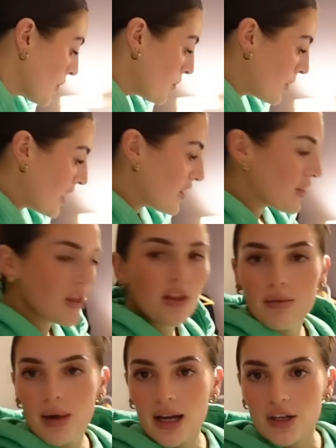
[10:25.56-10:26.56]
with
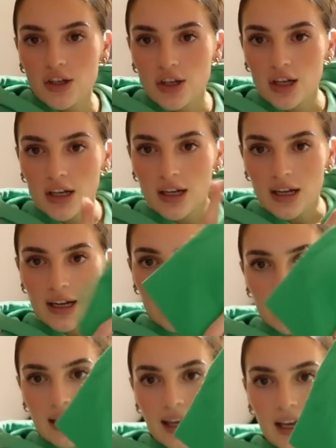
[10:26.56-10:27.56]
the matching
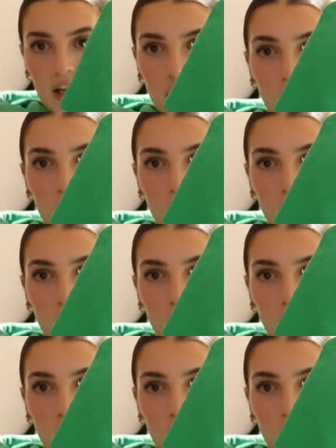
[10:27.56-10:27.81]
little like